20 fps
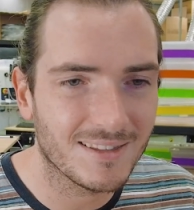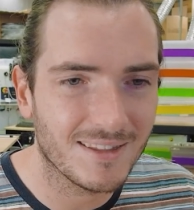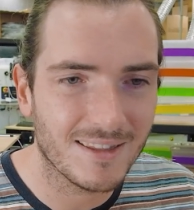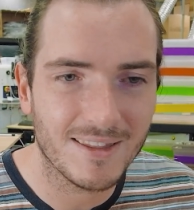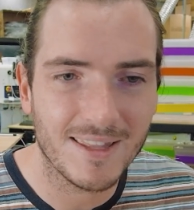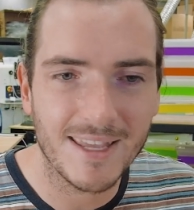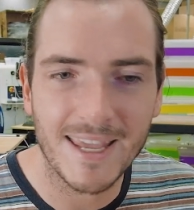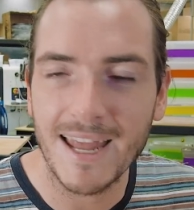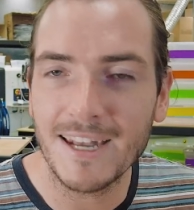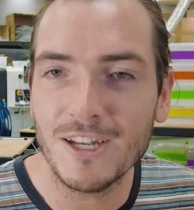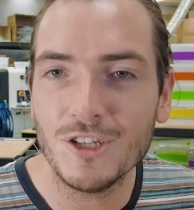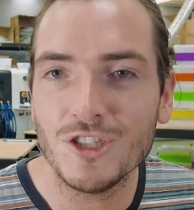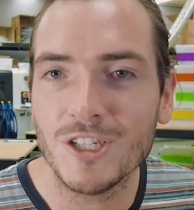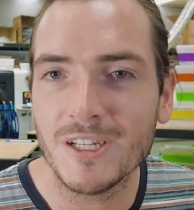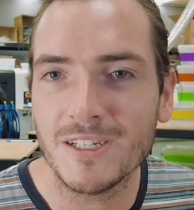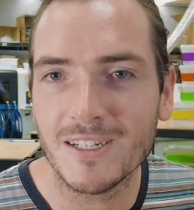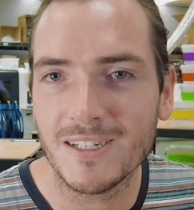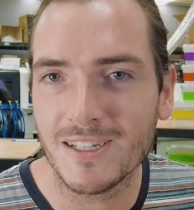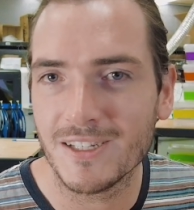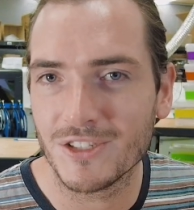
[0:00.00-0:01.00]
the energy
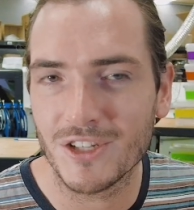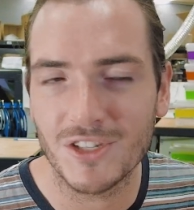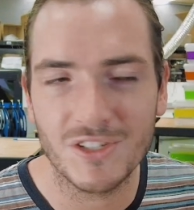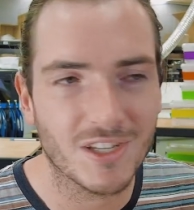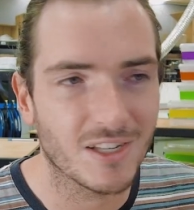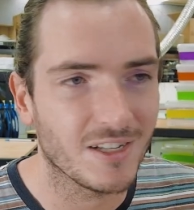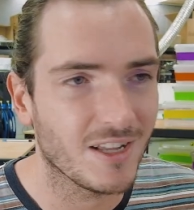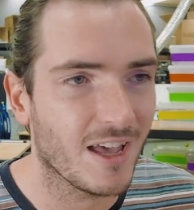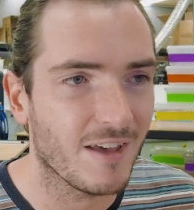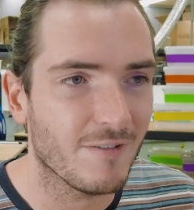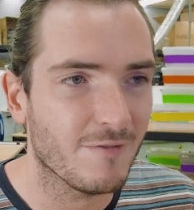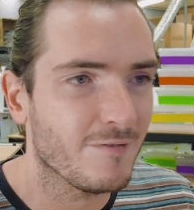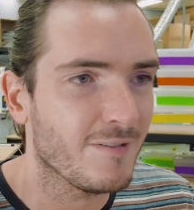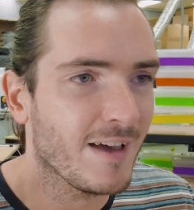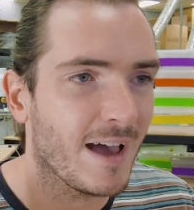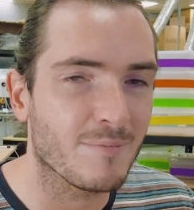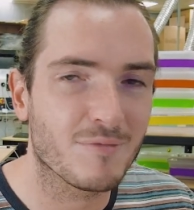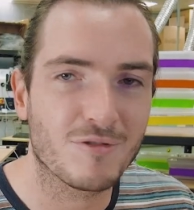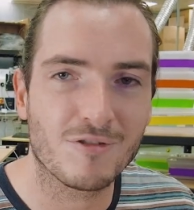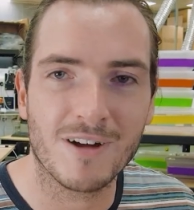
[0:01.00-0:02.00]
in it is just gonna
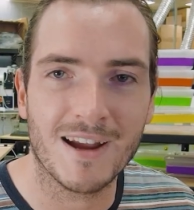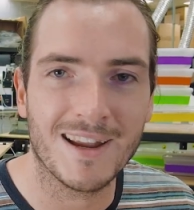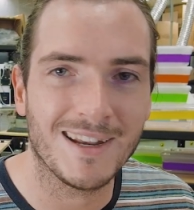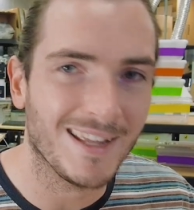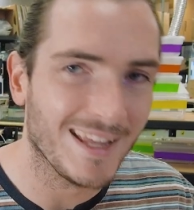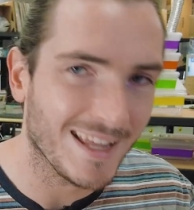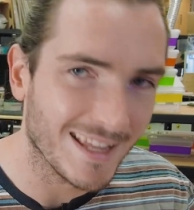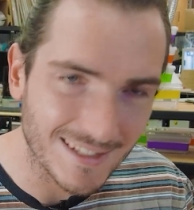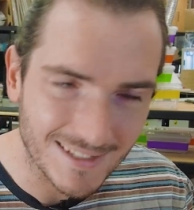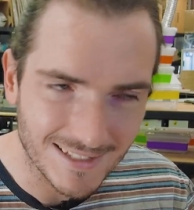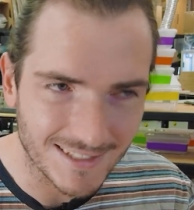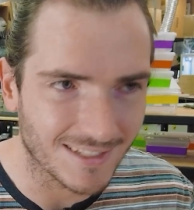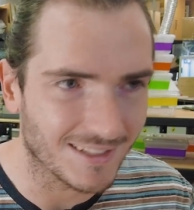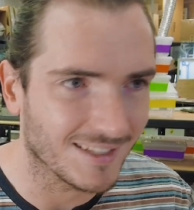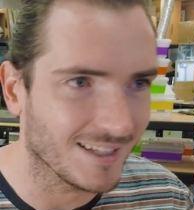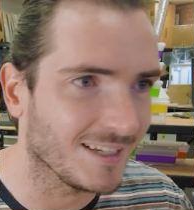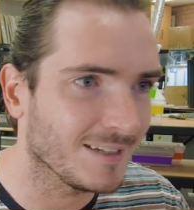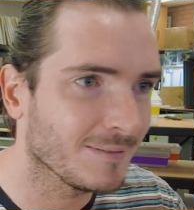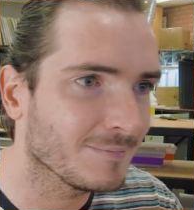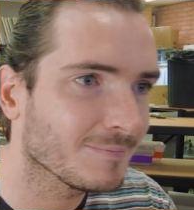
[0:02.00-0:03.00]
evaporate
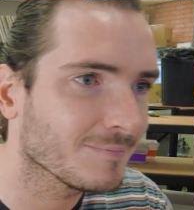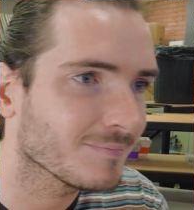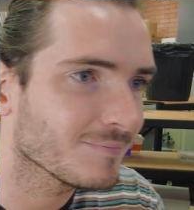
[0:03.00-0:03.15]
instantly.